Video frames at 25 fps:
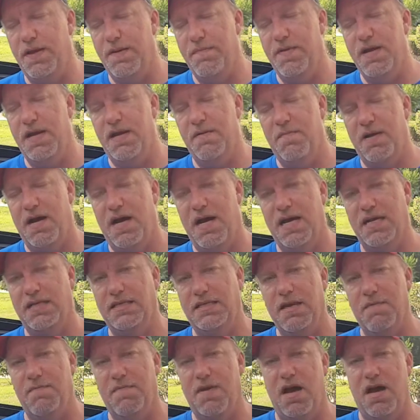
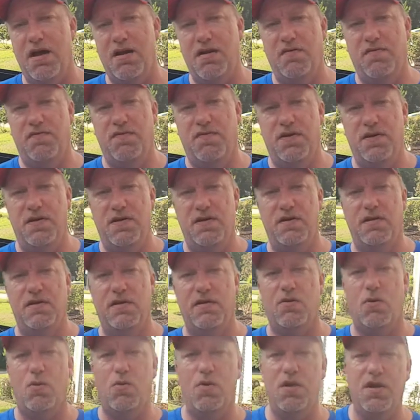minimize the amount of
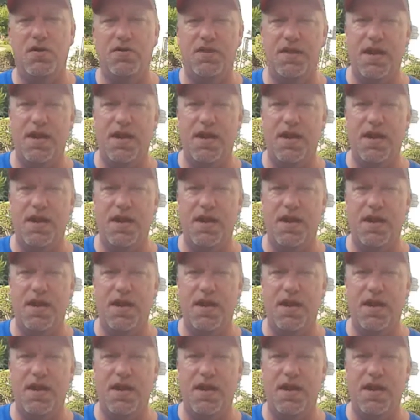oil